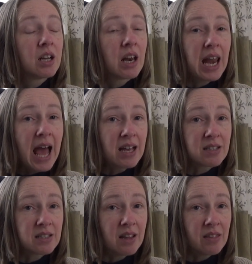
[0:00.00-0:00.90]

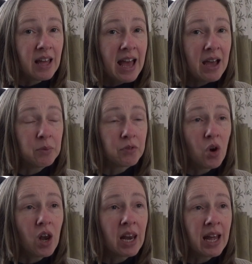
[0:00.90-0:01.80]
class there. We've
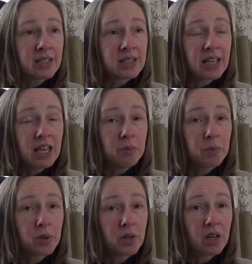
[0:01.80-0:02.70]
got landscape
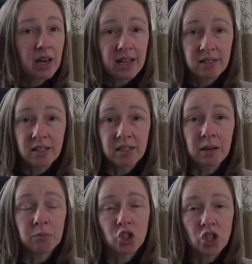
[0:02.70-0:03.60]
classes.
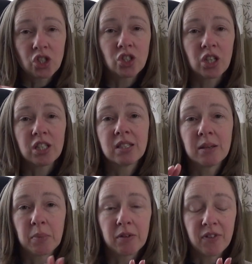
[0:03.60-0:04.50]
I'm just
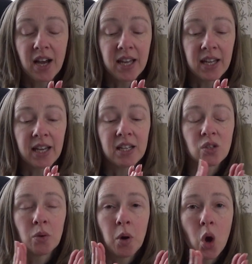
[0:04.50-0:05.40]
simplifying it,
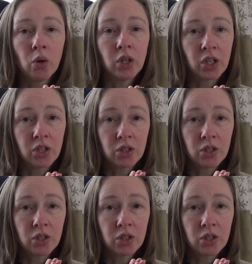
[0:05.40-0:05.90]
so I'm only going to